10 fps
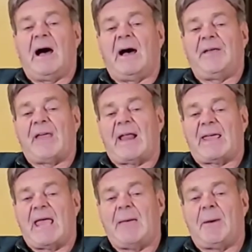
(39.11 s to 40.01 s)
Uh, that I
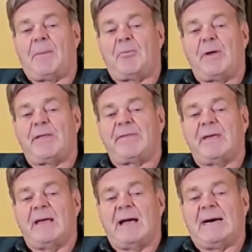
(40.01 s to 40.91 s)
came up with,
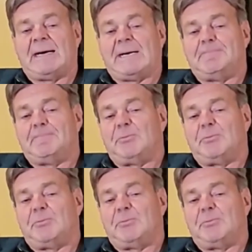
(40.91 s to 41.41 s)
uh,